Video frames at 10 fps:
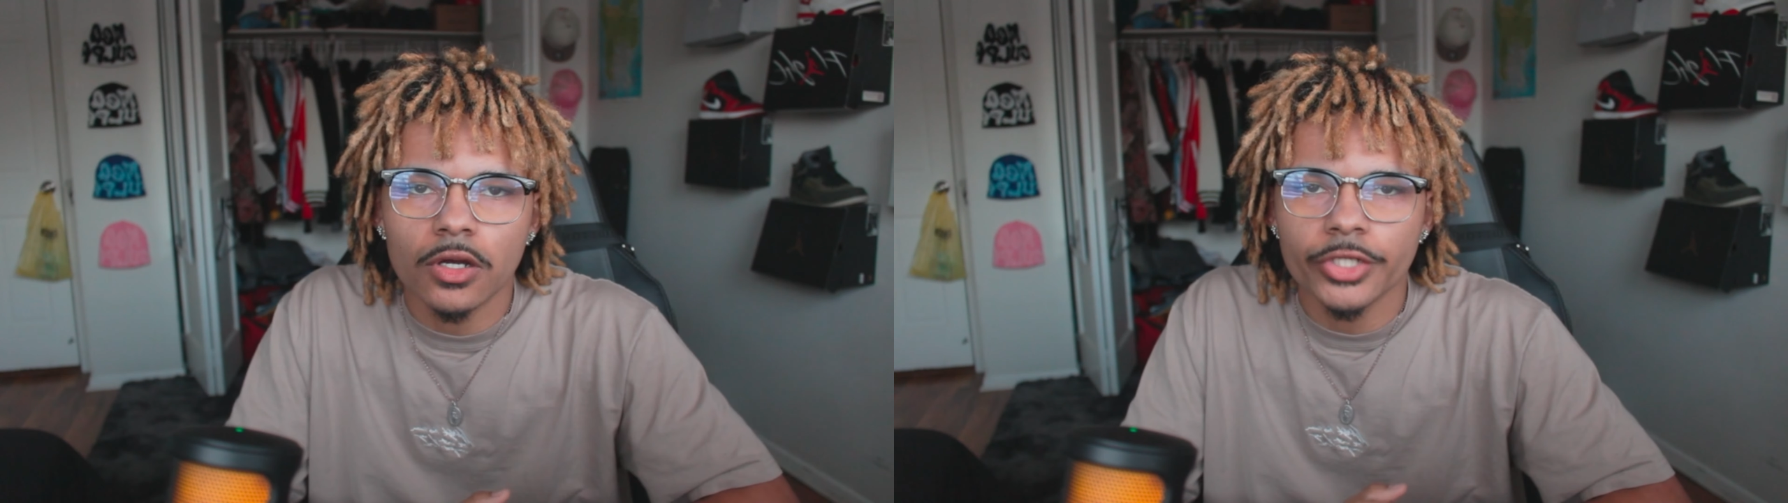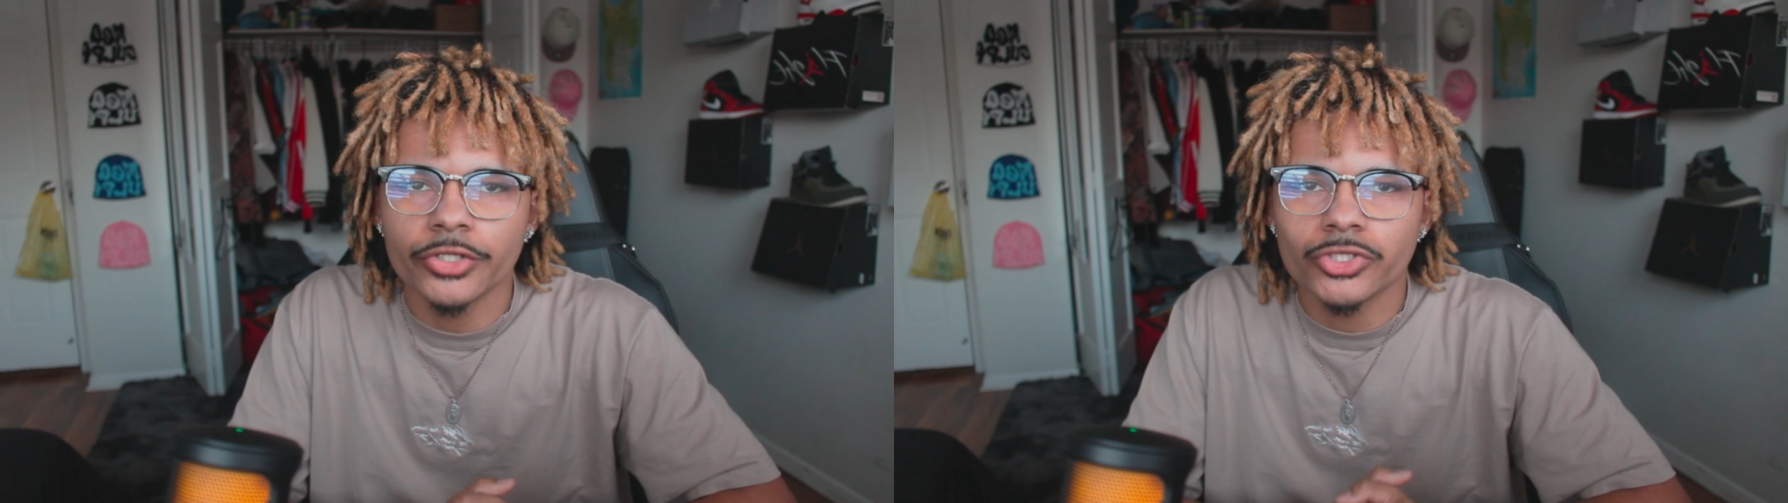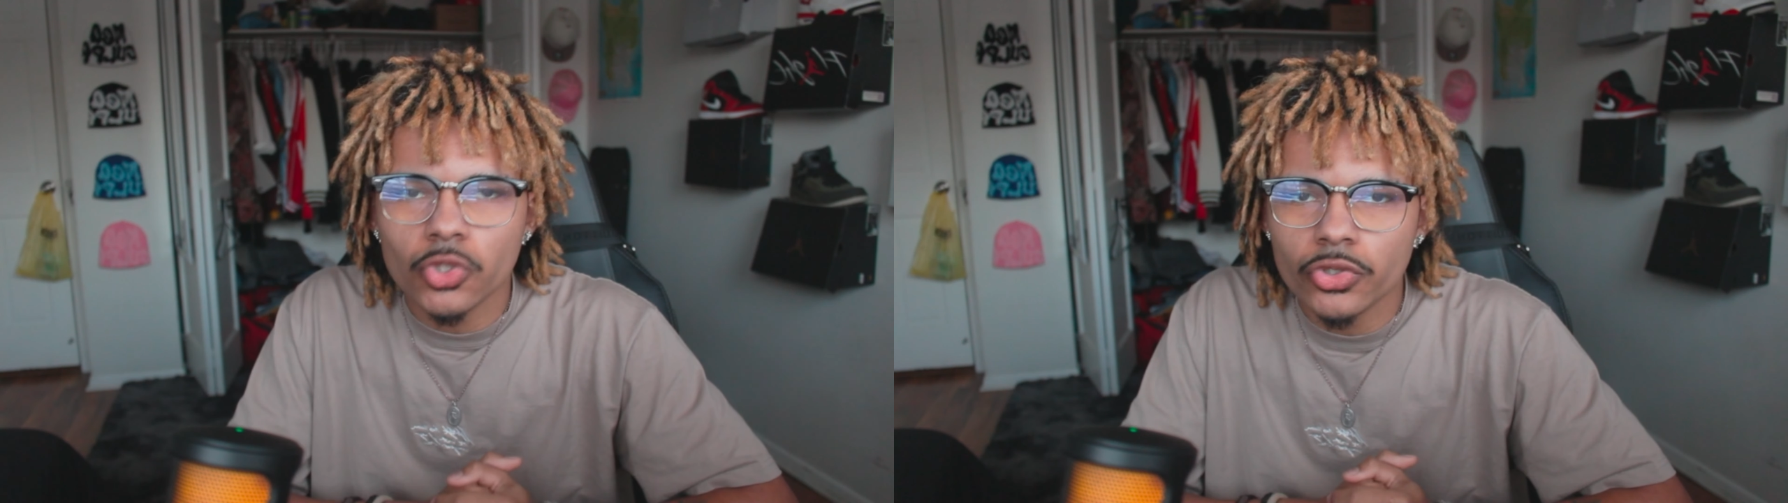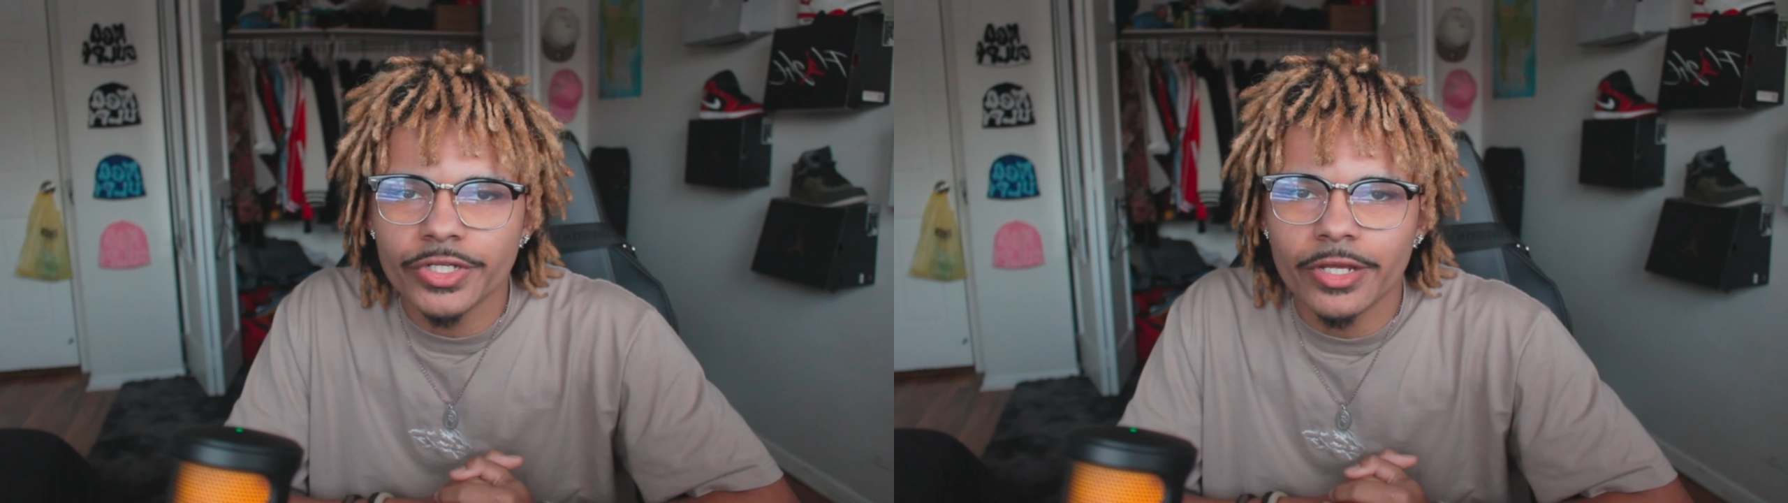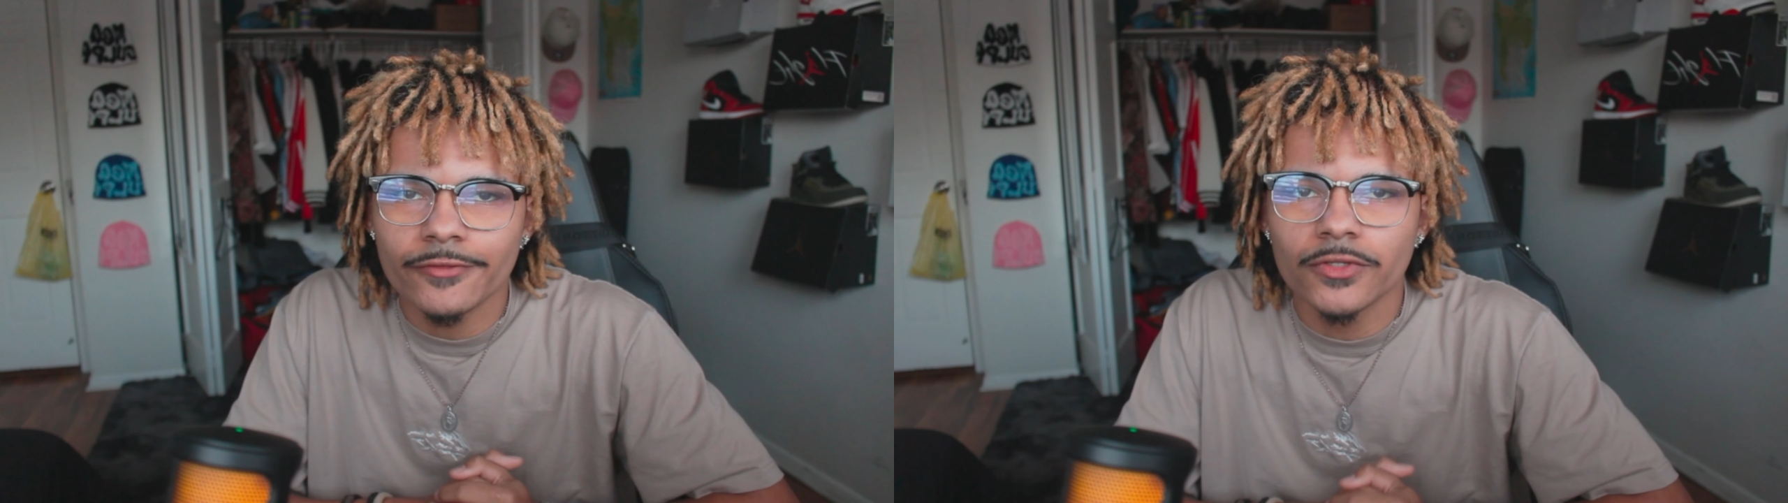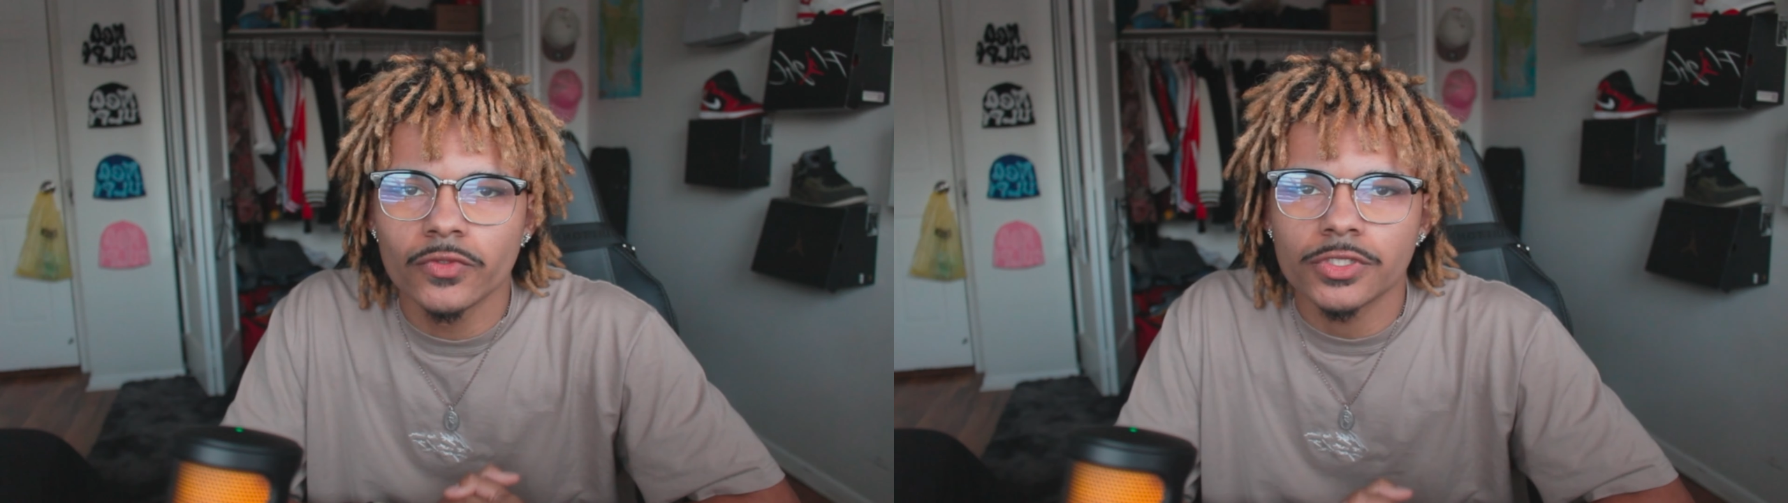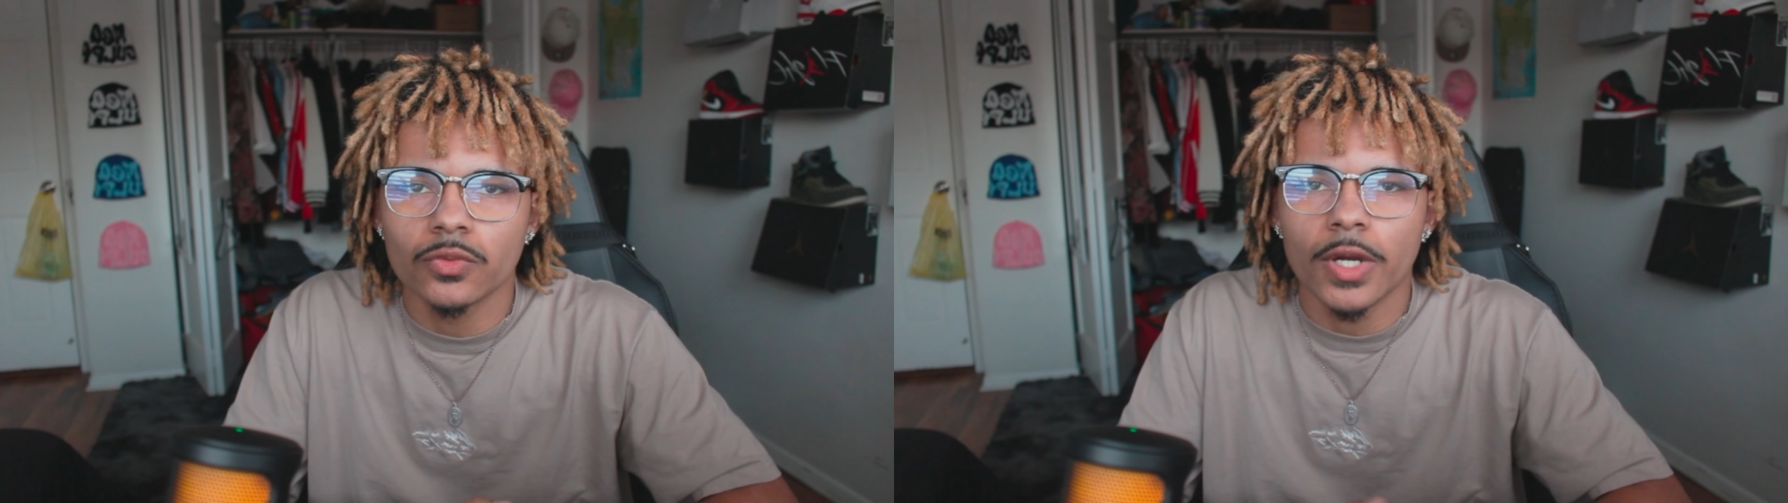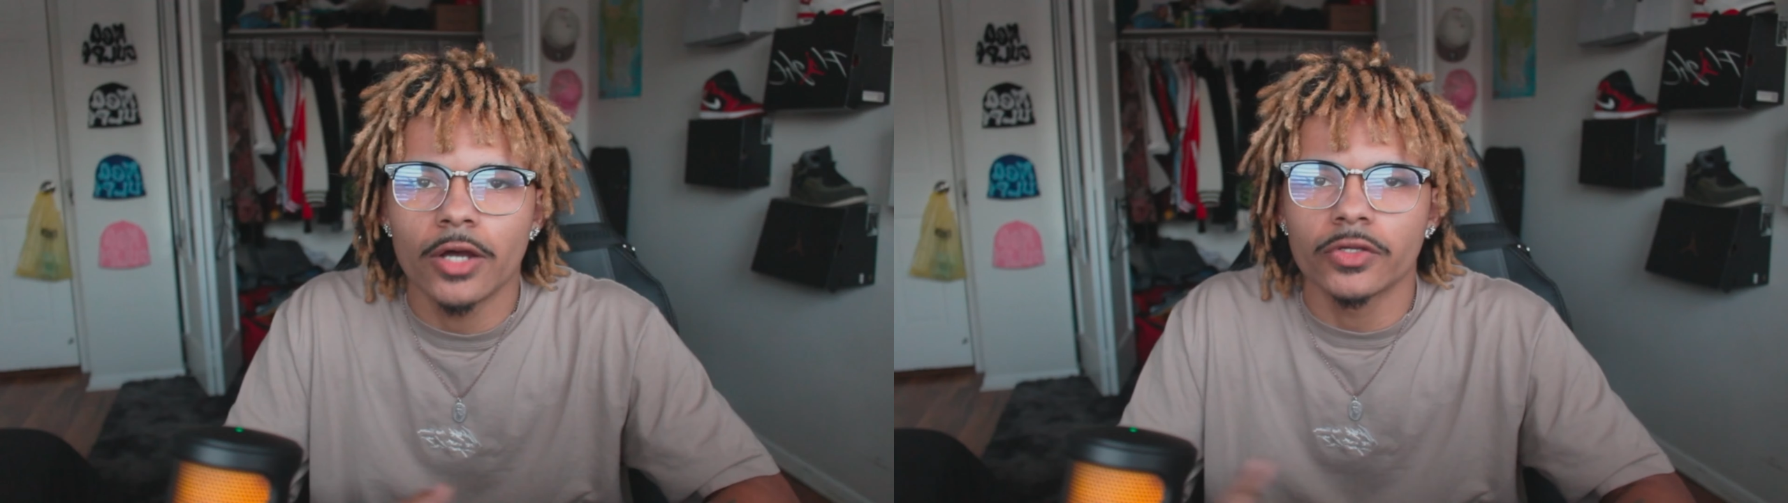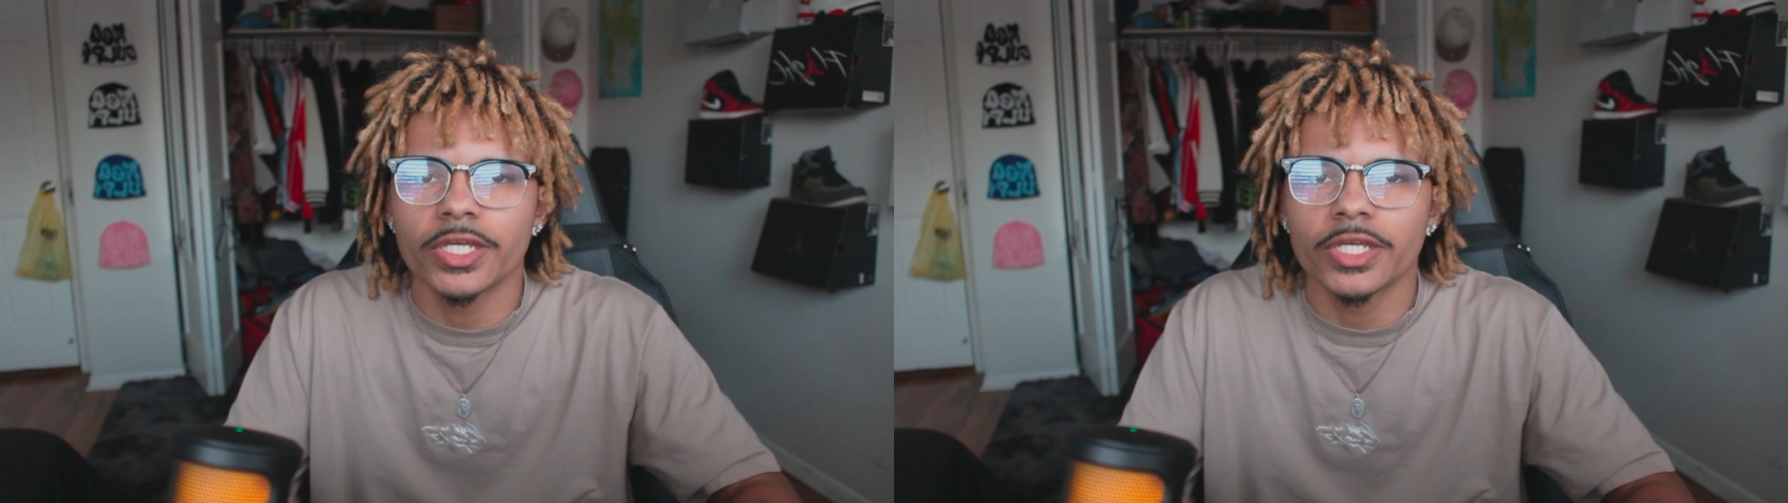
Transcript: on your story every once in a while,